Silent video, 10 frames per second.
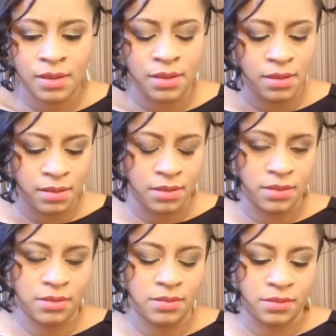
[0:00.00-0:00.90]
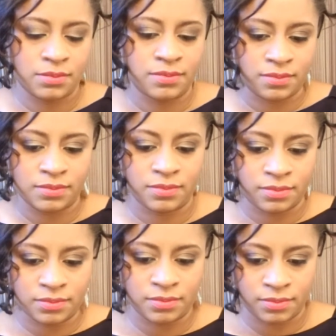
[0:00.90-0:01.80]

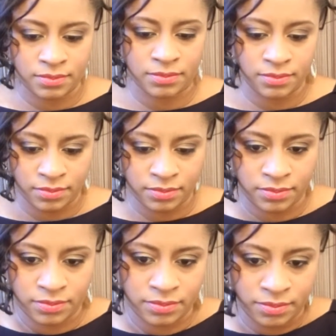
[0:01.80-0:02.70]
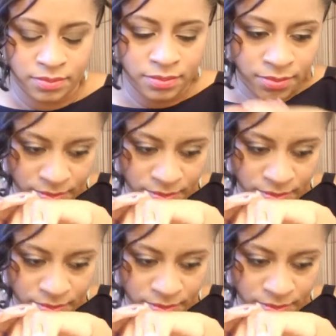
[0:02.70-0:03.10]
(no one is talking)